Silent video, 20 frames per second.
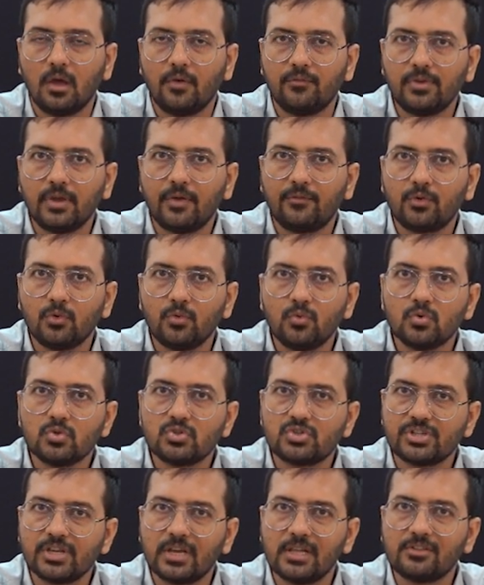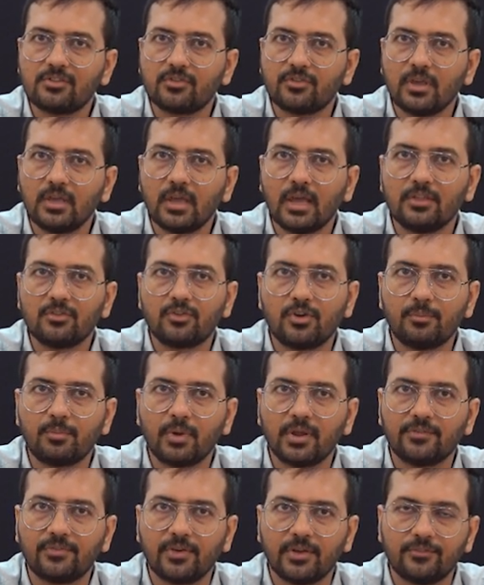we have to use JL3 and
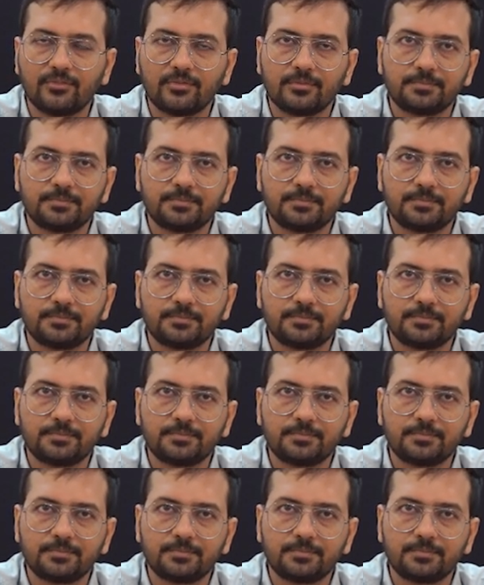3.5.